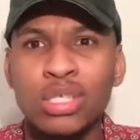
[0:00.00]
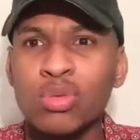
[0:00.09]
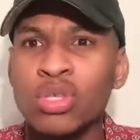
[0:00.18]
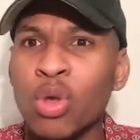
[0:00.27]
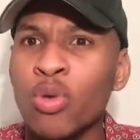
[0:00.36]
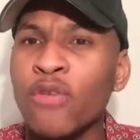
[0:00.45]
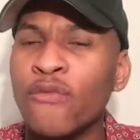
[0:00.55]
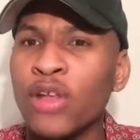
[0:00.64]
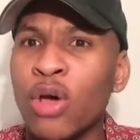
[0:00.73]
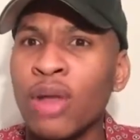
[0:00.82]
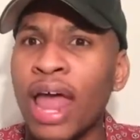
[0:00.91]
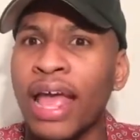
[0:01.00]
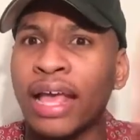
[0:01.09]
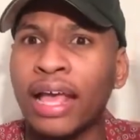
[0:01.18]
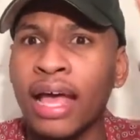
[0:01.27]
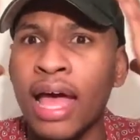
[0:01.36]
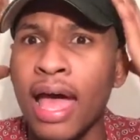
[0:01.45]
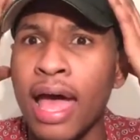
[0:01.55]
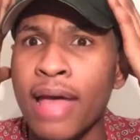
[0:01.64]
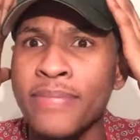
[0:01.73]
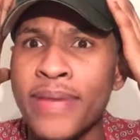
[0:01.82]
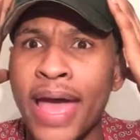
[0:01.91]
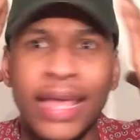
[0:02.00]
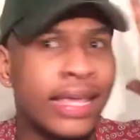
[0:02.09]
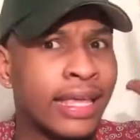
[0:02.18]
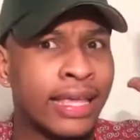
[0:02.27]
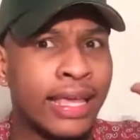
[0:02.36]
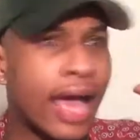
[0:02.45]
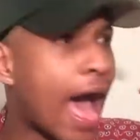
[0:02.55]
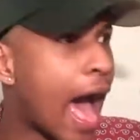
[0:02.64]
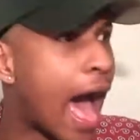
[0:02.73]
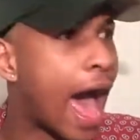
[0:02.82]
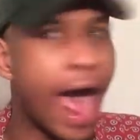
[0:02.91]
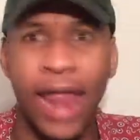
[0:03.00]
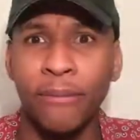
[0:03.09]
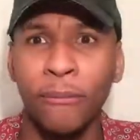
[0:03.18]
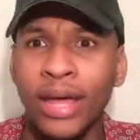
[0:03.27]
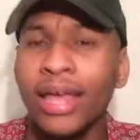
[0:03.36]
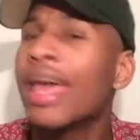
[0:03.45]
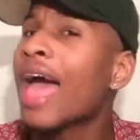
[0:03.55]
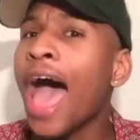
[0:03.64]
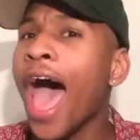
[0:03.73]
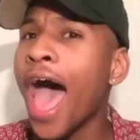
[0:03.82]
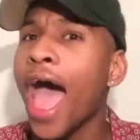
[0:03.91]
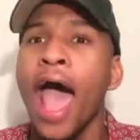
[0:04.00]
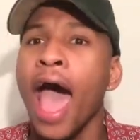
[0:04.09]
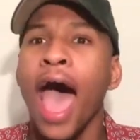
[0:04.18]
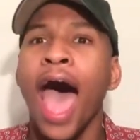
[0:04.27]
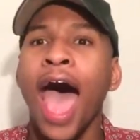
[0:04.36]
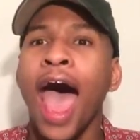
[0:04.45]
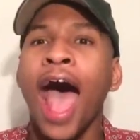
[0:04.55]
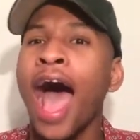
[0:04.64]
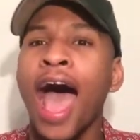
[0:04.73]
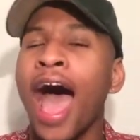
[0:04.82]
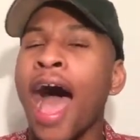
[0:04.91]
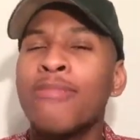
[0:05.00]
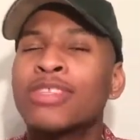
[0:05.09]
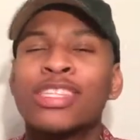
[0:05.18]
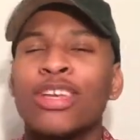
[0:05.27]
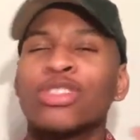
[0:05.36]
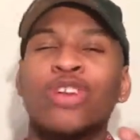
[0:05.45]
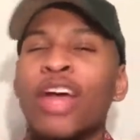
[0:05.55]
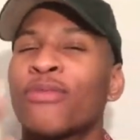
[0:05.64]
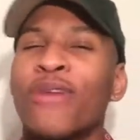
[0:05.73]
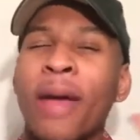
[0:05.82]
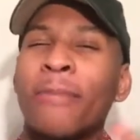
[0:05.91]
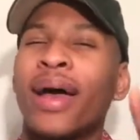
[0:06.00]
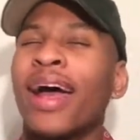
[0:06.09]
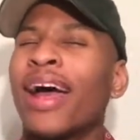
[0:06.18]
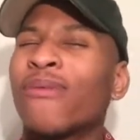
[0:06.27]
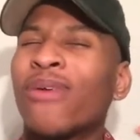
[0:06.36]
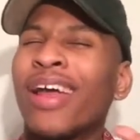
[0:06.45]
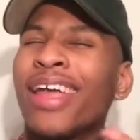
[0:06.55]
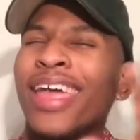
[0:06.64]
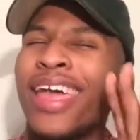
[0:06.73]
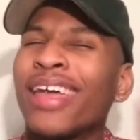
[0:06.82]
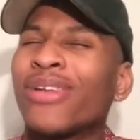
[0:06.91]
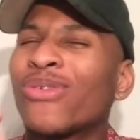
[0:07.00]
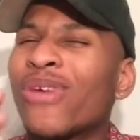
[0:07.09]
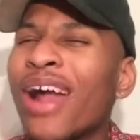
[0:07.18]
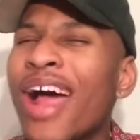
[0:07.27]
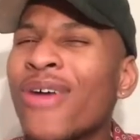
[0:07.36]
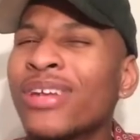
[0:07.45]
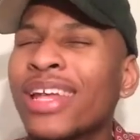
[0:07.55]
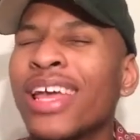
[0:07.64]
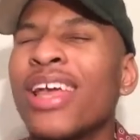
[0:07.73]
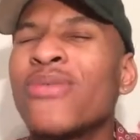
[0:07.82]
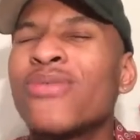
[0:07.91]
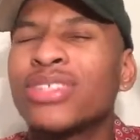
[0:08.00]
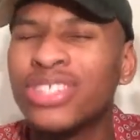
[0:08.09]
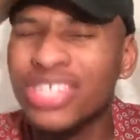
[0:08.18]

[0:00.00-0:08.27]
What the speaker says: was on the floor like, oh my God, what? I'm still trying to wrap my head around it. It was